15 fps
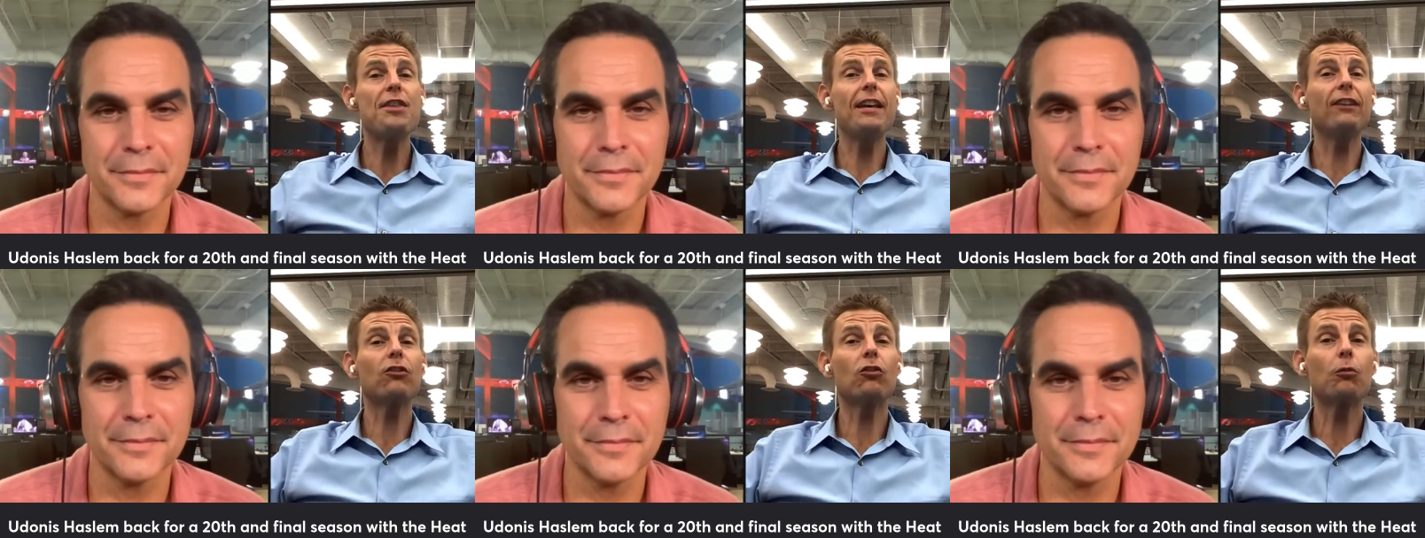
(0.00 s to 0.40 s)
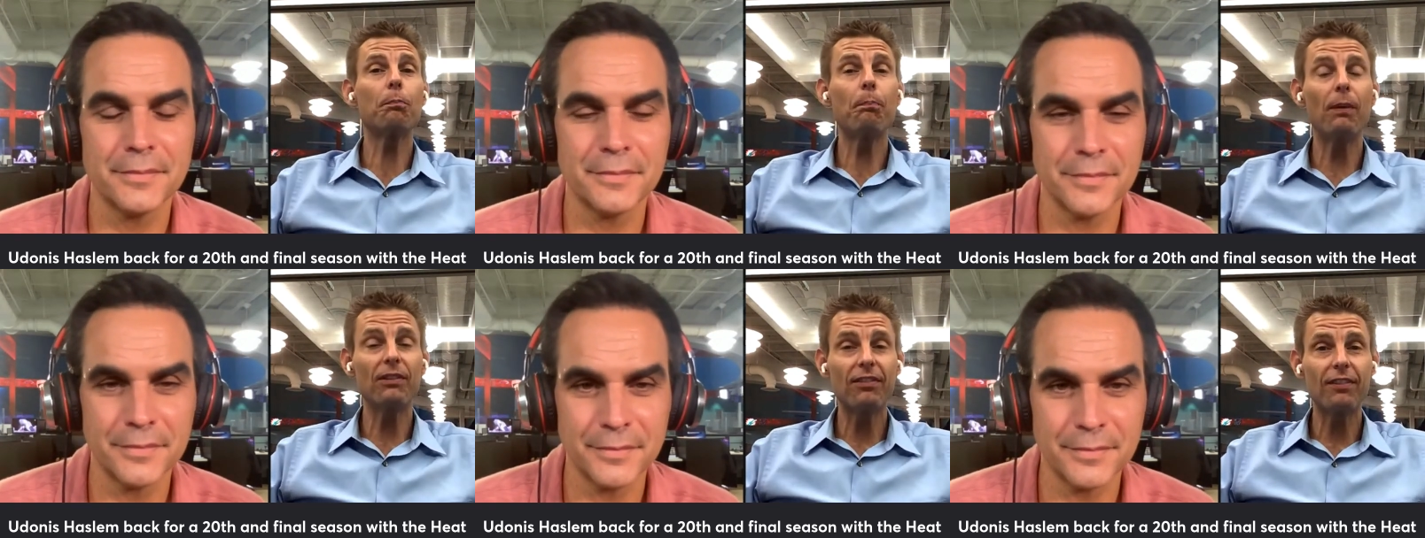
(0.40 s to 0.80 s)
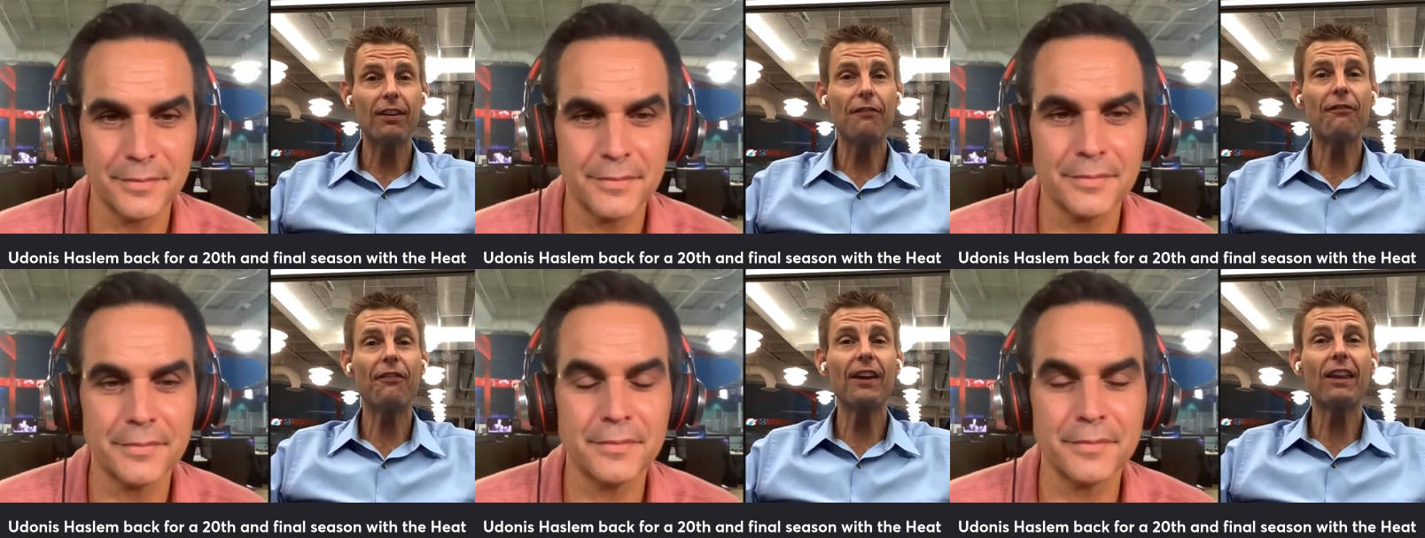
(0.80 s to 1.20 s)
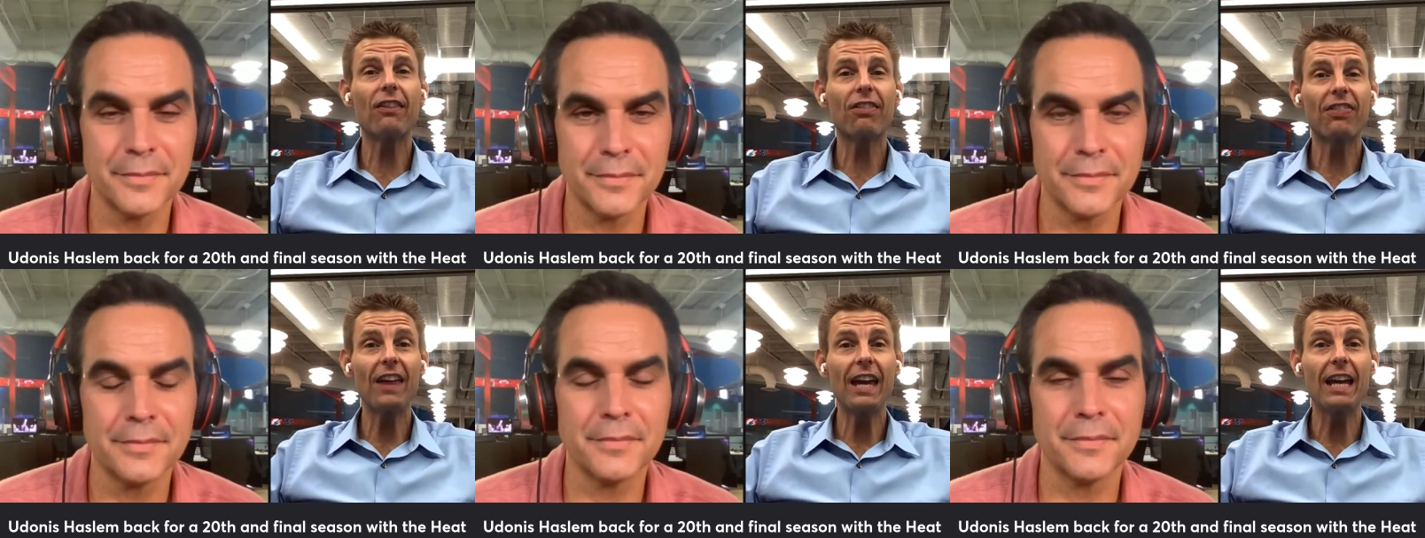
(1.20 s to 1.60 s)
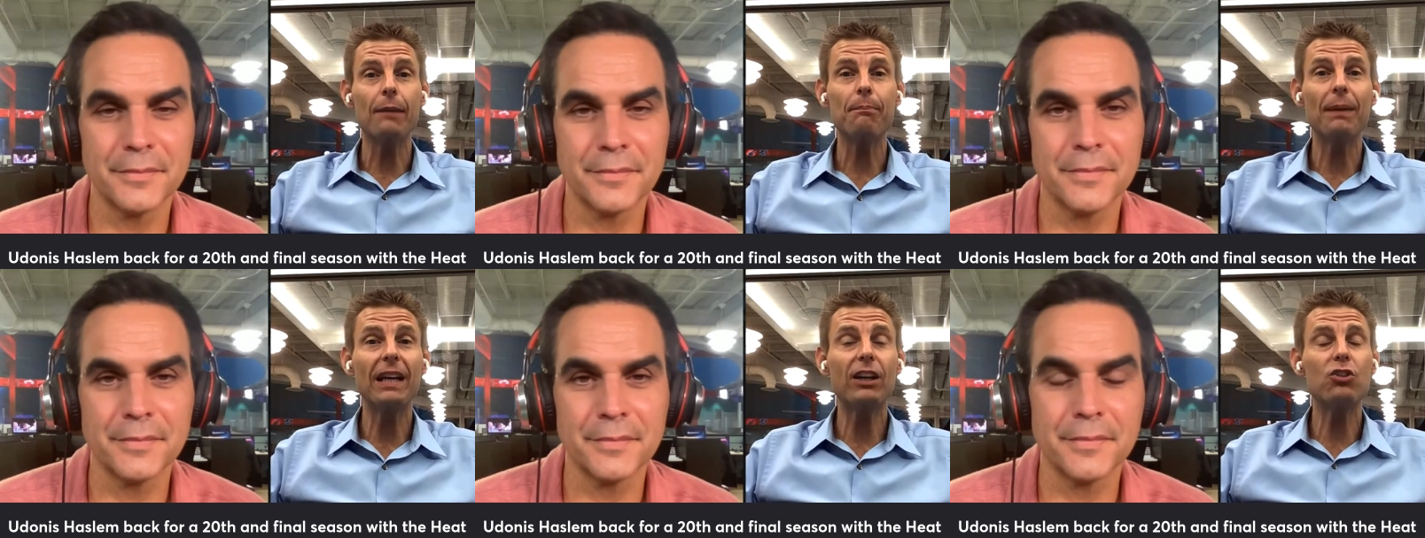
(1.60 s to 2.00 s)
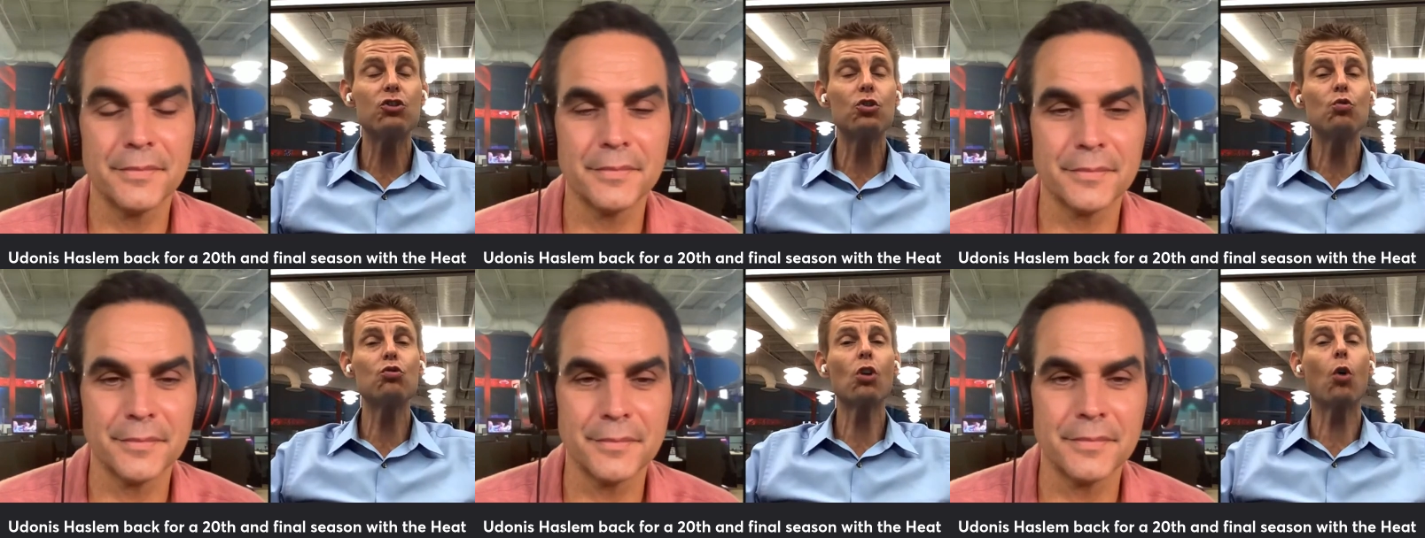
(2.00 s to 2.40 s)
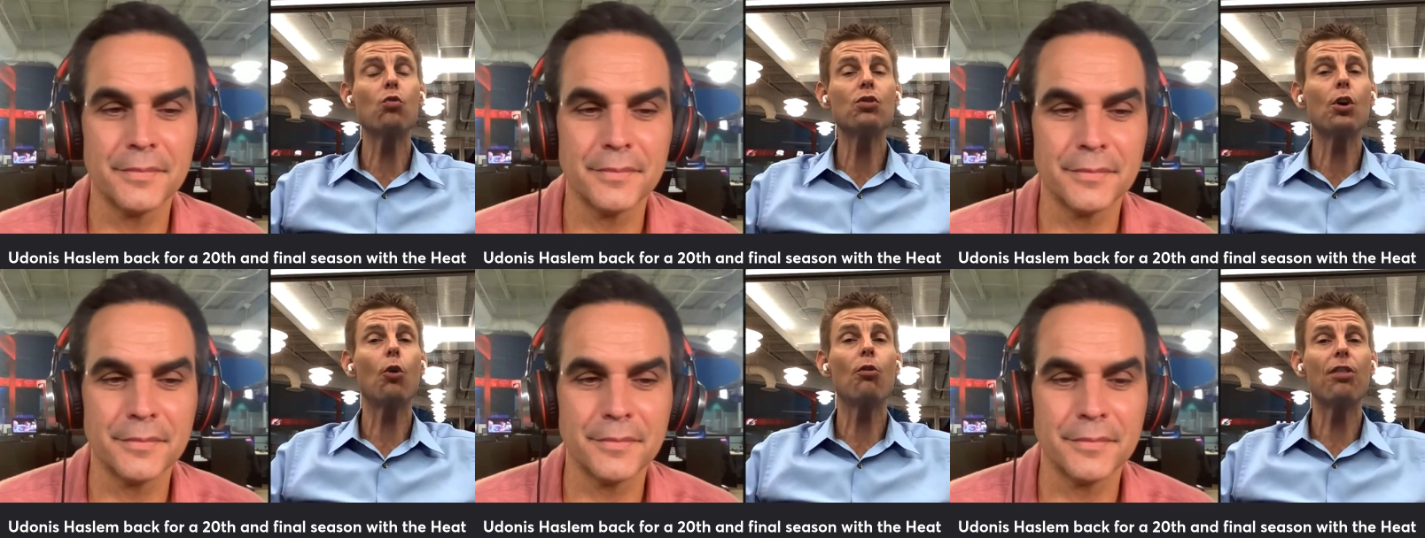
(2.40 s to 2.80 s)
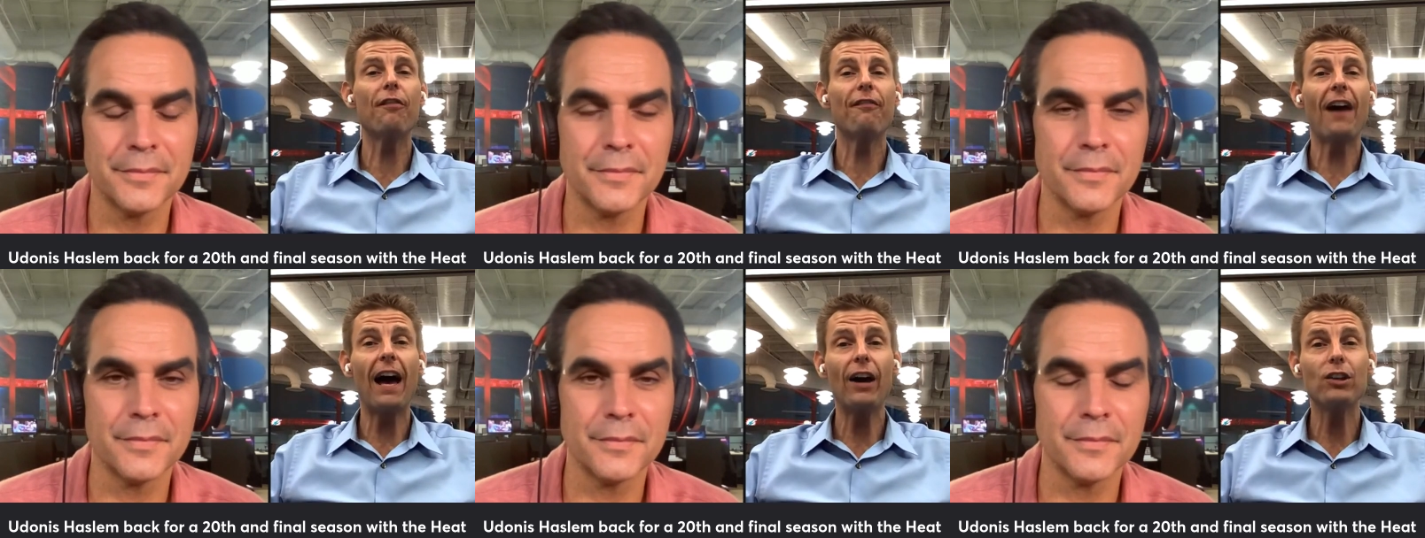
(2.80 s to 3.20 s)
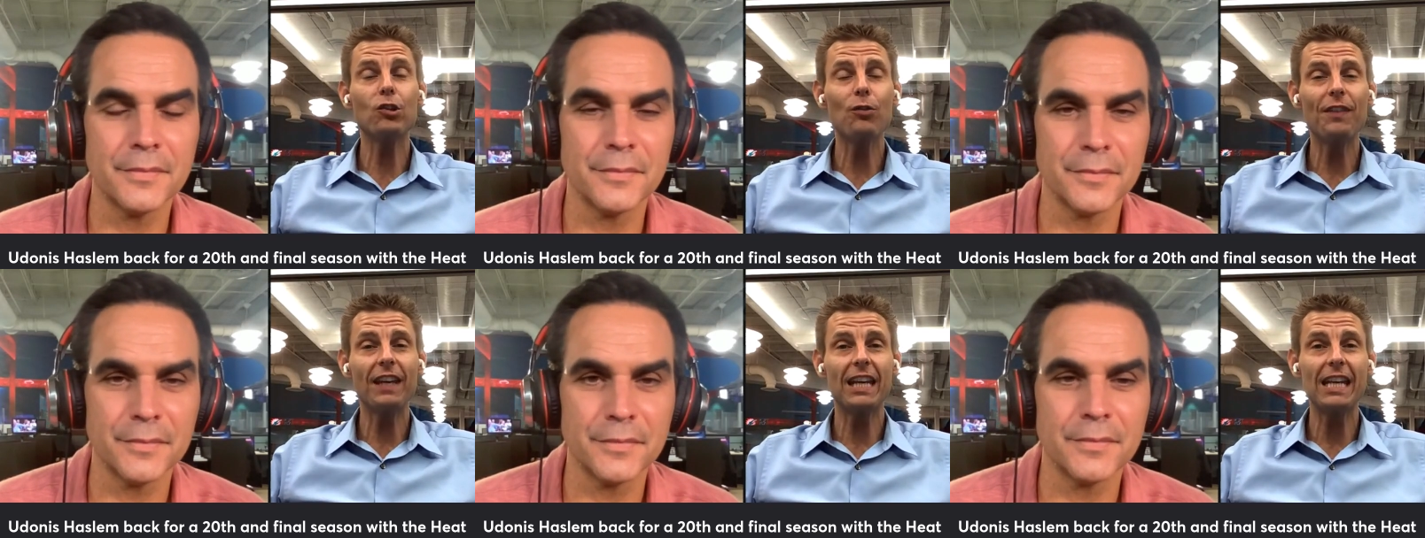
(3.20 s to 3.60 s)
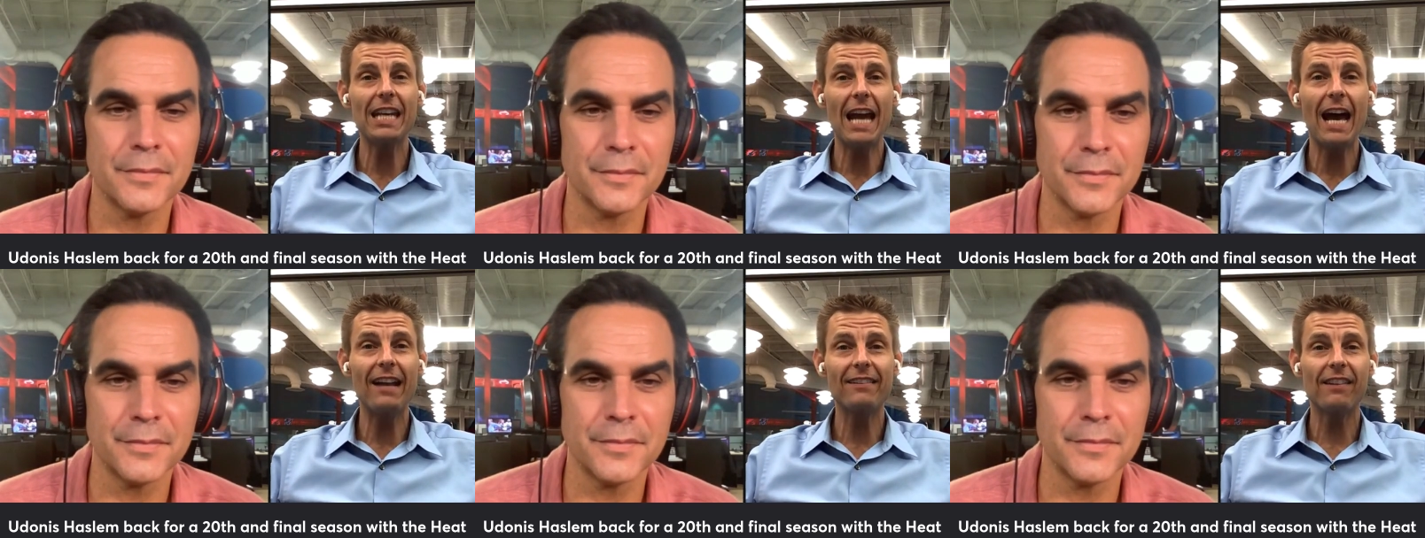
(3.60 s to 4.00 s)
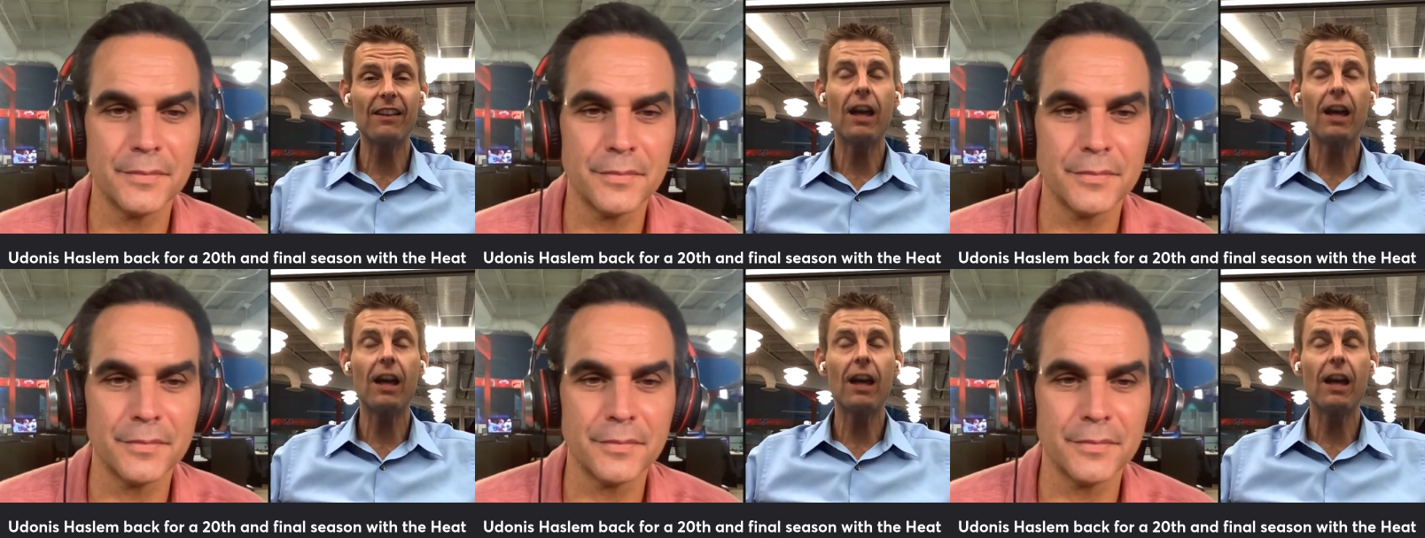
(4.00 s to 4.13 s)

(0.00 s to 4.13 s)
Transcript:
Speaker 1: this specific thing because you don't know the value that he adds.